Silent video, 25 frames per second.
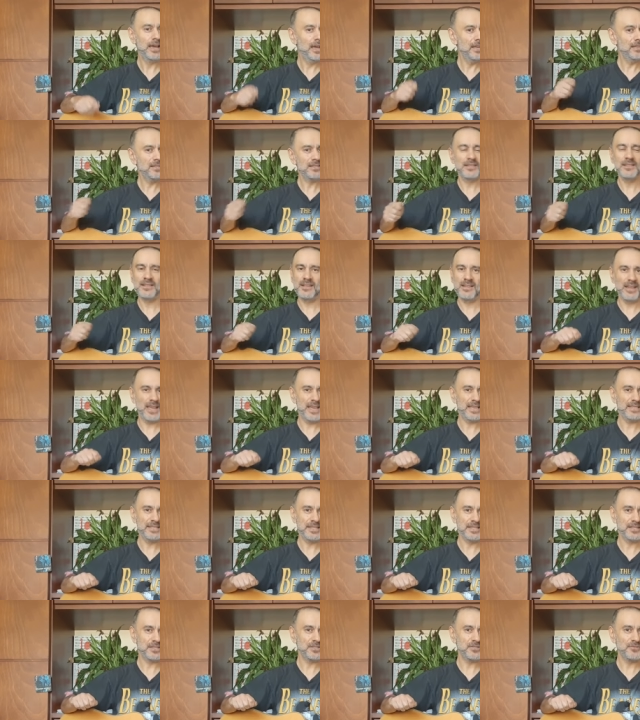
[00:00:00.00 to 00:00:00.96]
It's
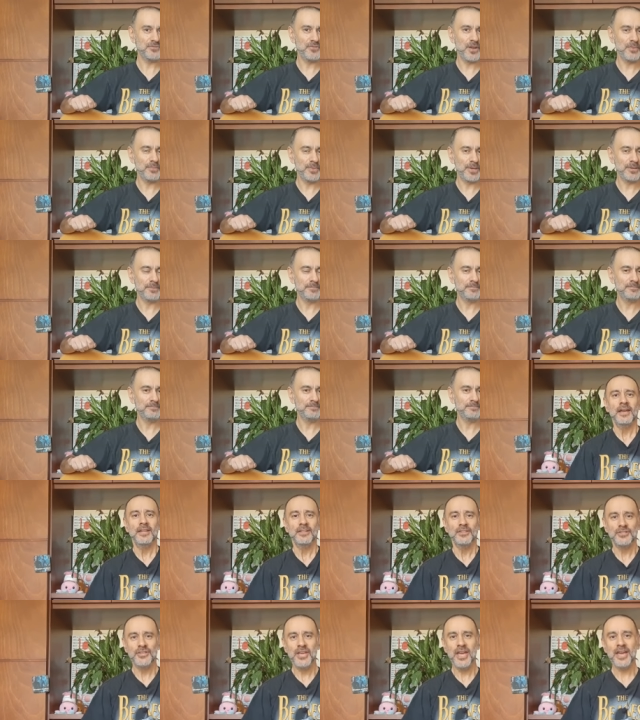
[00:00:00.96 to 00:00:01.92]
classic strumming.
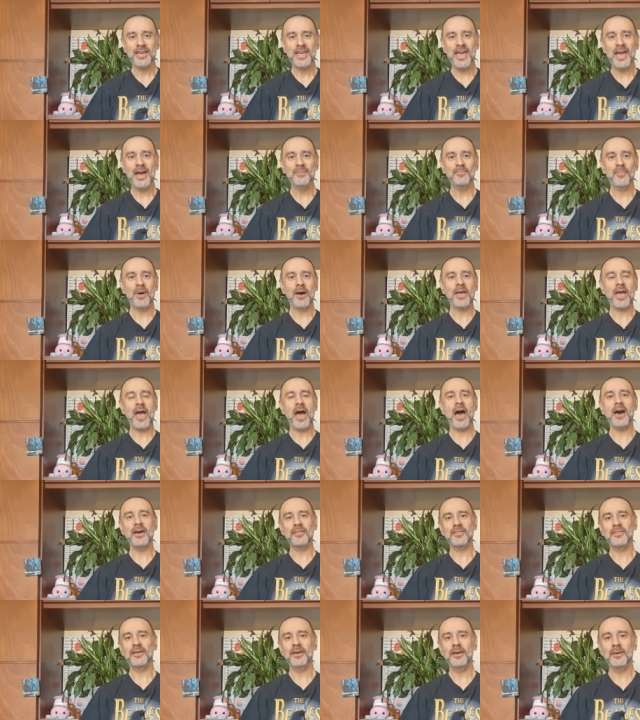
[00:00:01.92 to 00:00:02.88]
Check out my
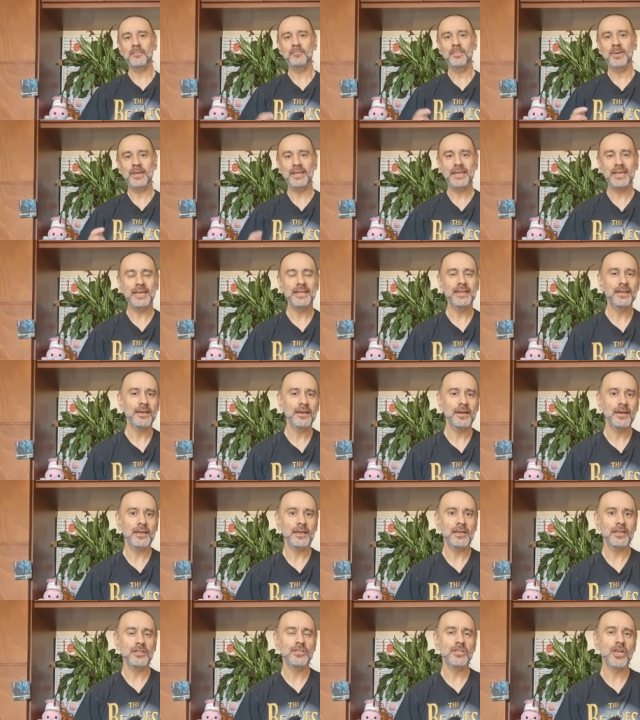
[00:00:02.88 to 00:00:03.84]
other
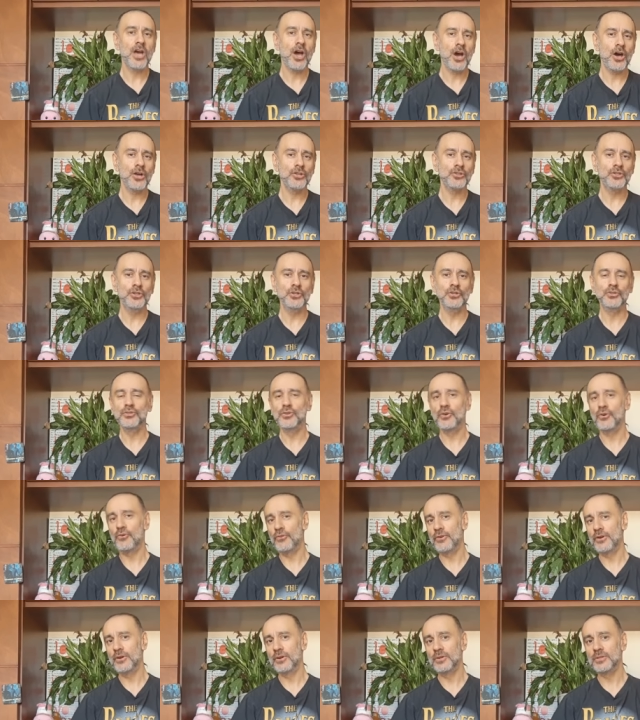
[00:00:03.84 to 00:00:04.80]
beginner guitar
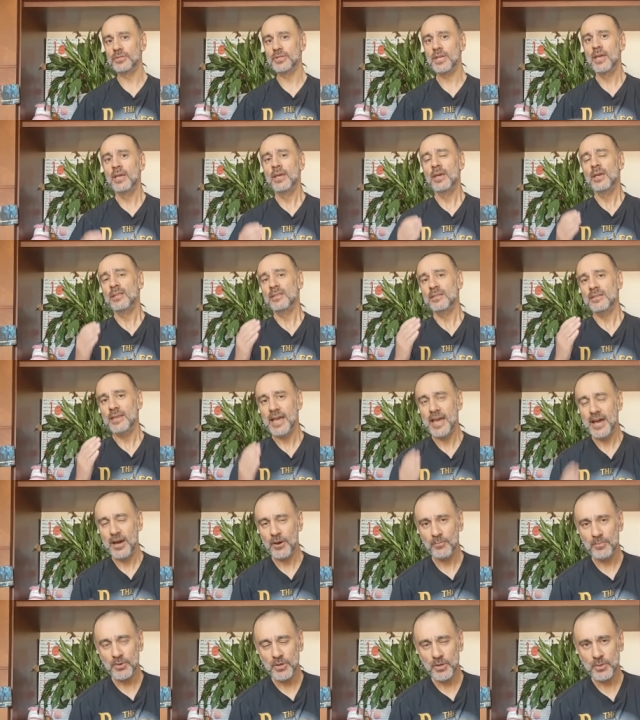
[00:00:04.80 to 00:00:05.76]
tutorials to
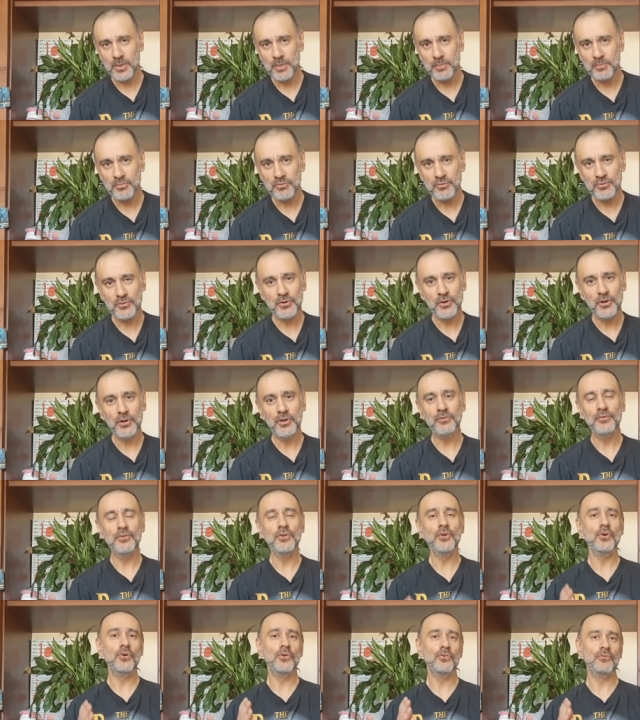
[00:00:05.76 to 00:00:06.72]
help you
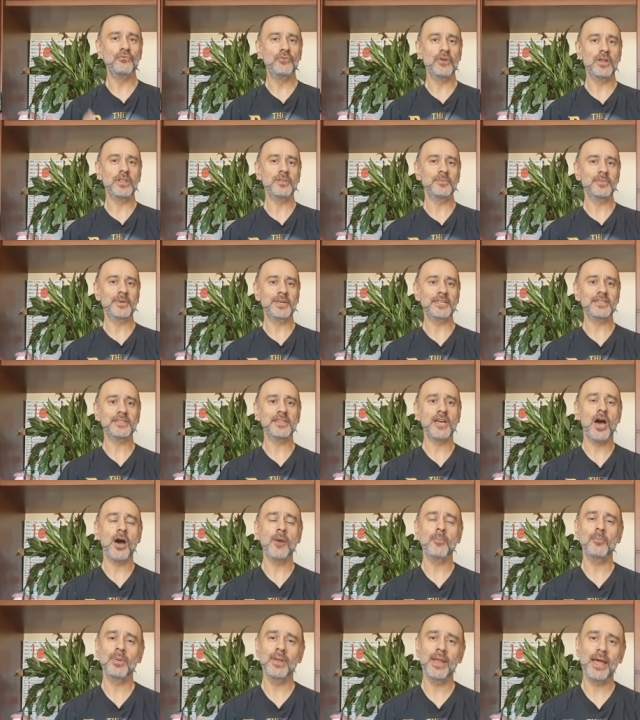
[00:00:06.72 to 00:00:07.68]
improve your rhythm
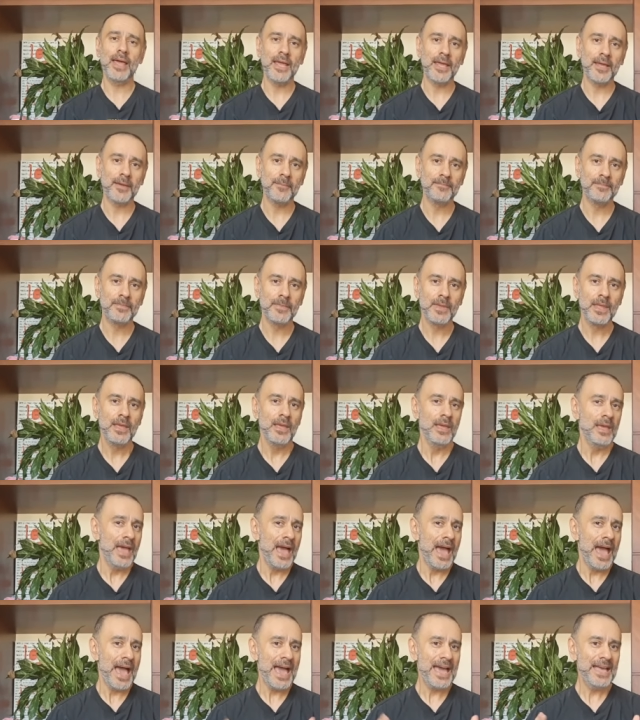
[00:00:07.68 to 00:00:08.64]
guitar playing.
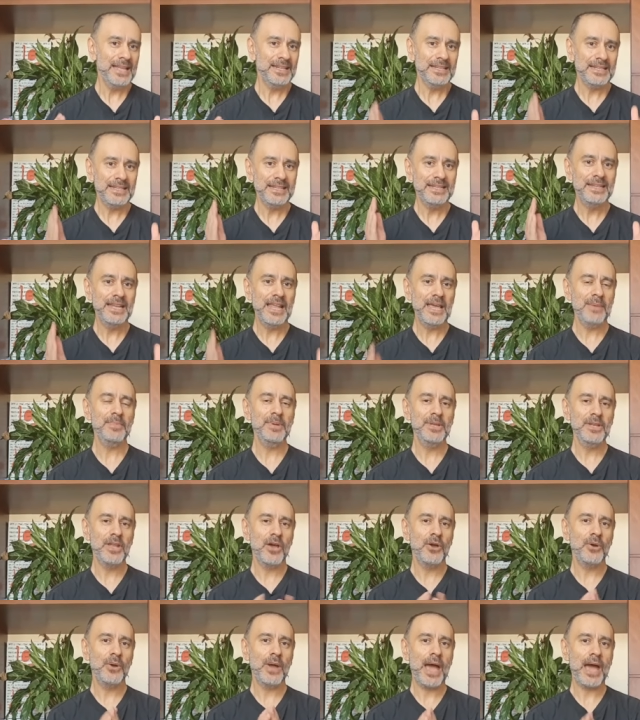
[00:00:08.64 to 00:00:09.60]
And let me
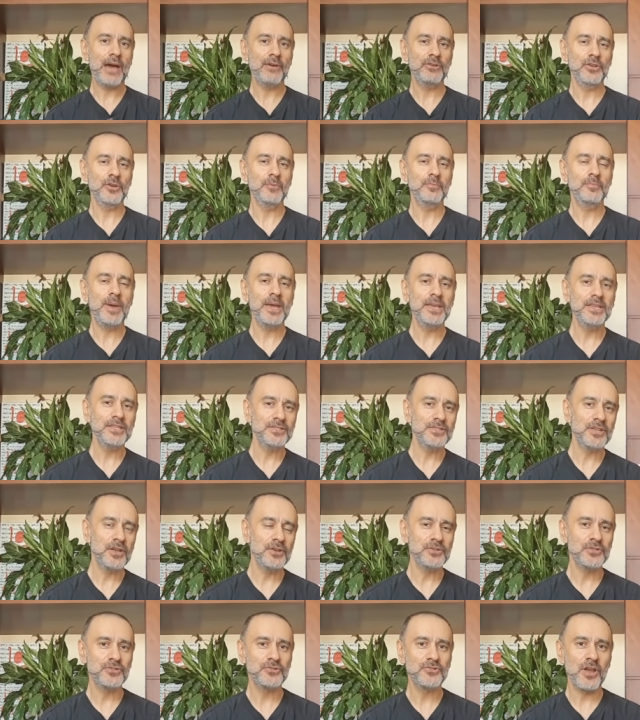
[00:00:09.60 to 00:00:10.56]
know how your bass
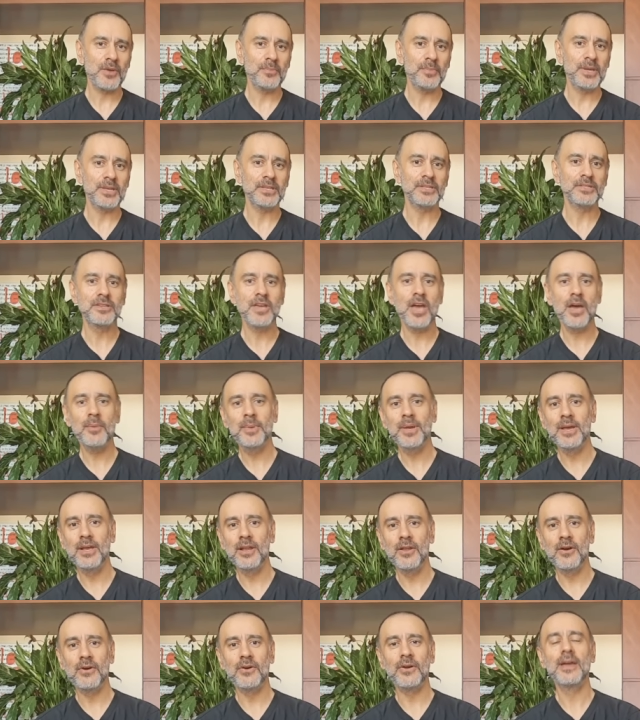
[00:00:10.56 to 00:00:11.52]
note strumming is
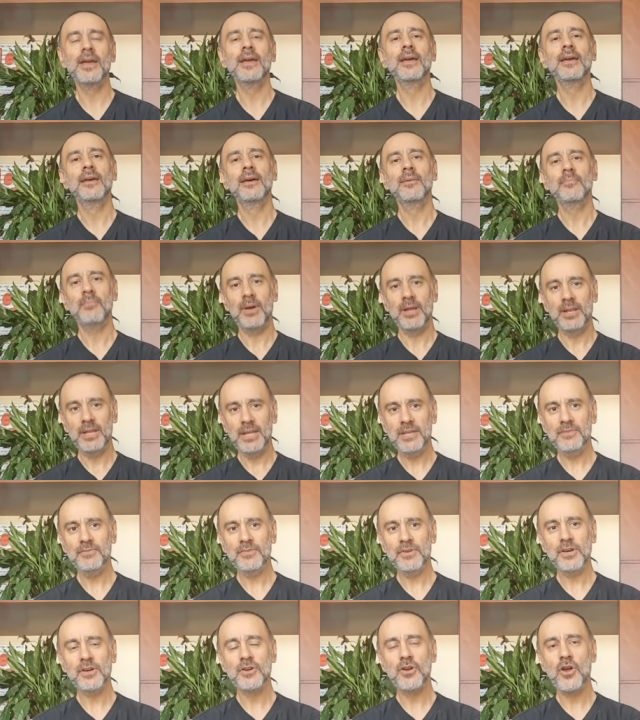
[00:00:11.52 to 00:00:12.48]
coming along by
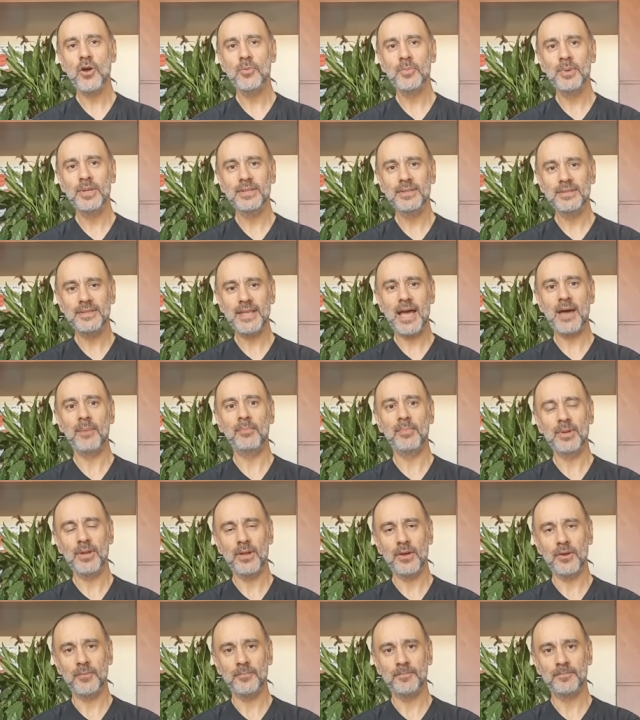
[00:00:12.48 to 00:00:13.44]
leaving a comment down
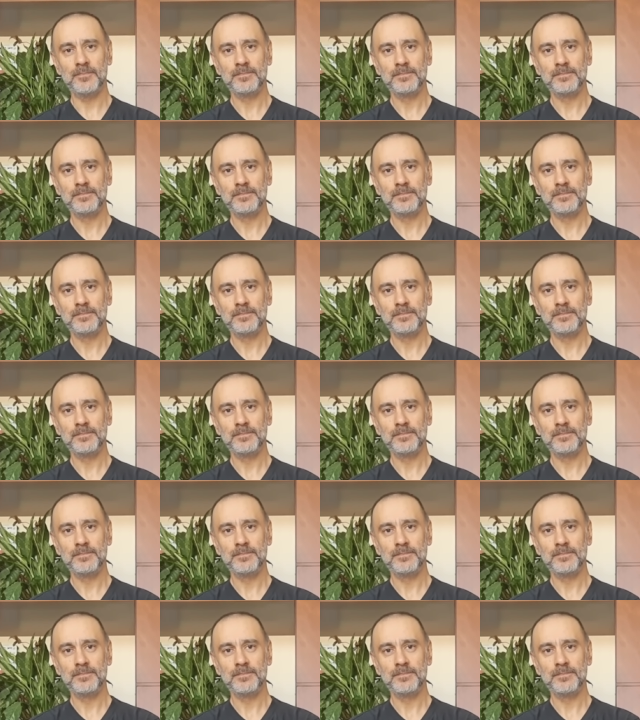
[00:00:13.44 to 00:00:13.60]
below.